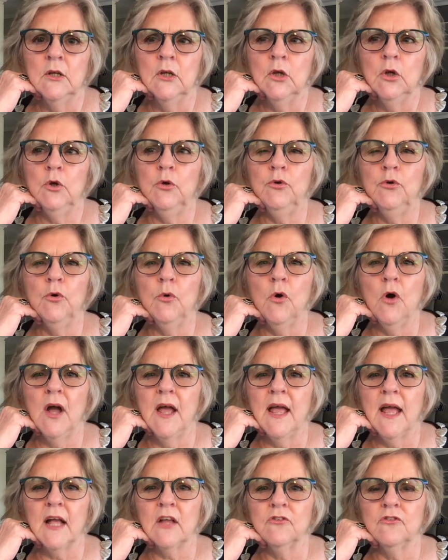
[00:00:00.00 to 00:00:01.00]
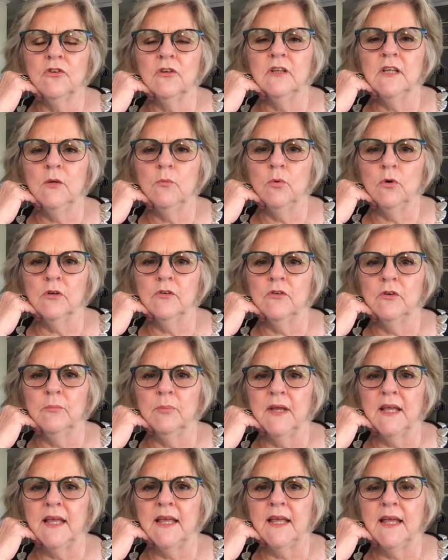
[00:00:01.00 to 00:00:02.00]
Who do I actually want to
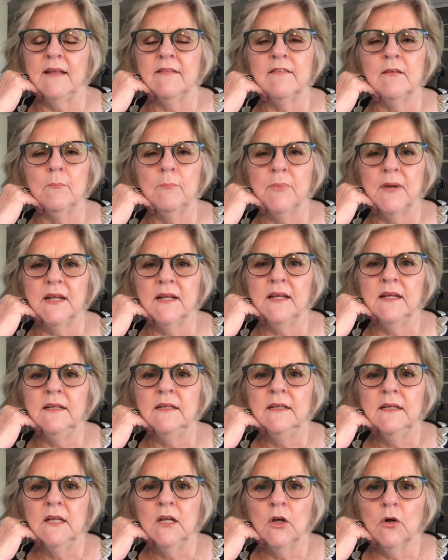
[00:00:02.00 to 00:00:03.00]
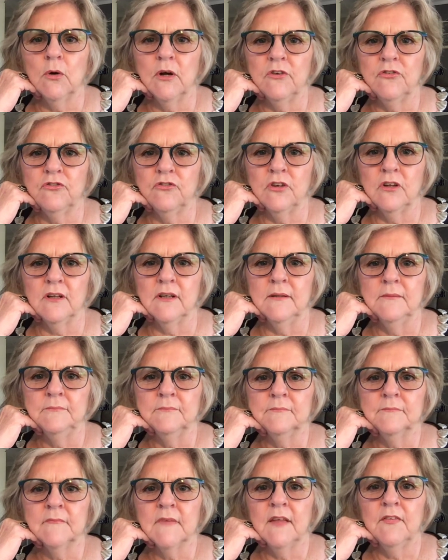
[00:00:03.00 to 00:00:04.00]
be? It's a better question
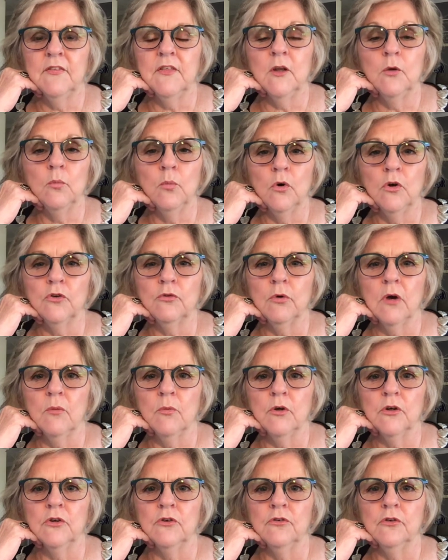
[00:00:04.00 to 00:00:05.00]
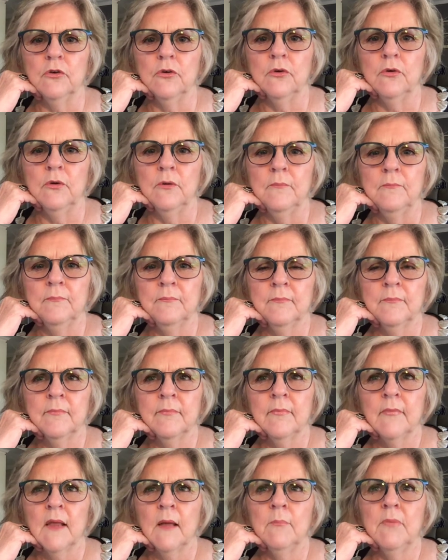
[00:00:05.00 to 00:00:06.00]
than what do I want to do?
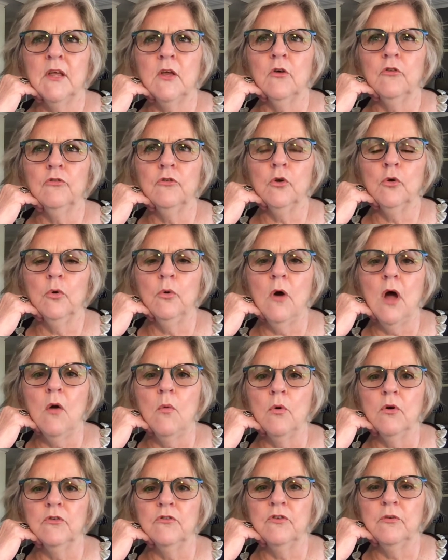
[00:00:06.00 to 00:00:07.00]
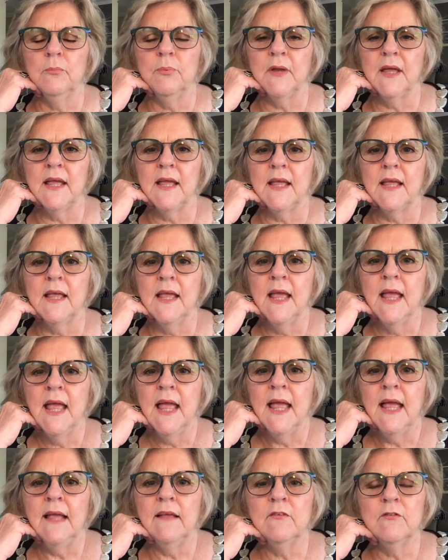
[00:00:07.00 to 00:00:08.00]
Because who I want to be
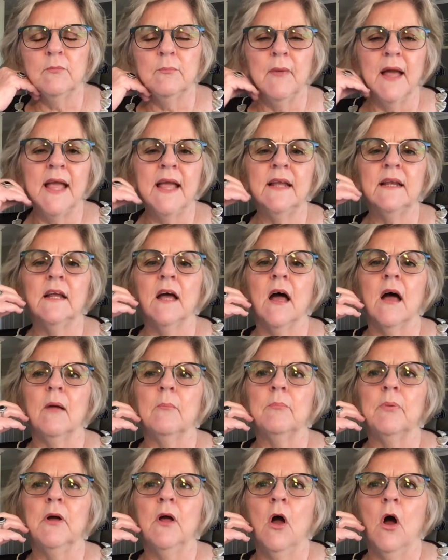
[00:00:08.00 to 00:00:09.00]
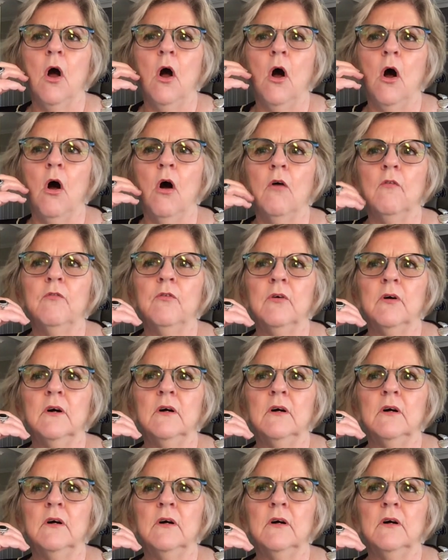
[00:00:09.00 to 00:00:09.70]
is made up of